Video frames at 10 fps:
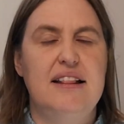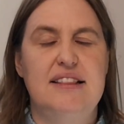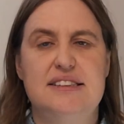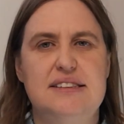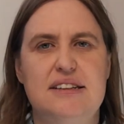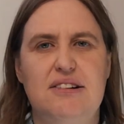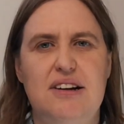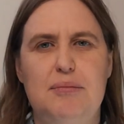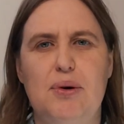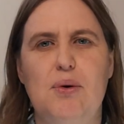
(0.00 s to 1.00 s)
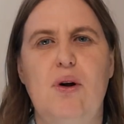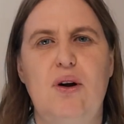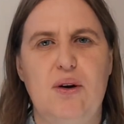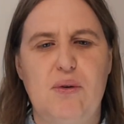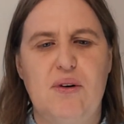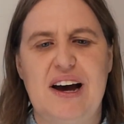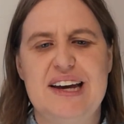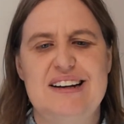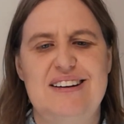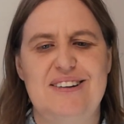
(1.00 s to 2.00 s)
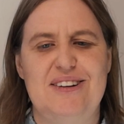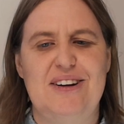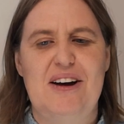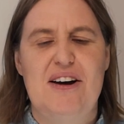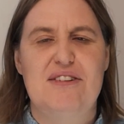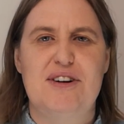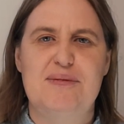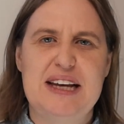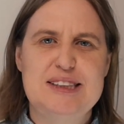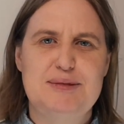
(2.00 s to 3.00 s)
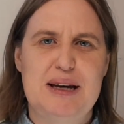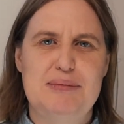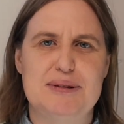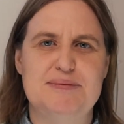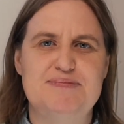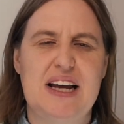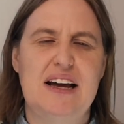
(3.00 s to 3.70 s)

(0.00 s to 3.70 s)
This is incredible. Look what I can learn from these people.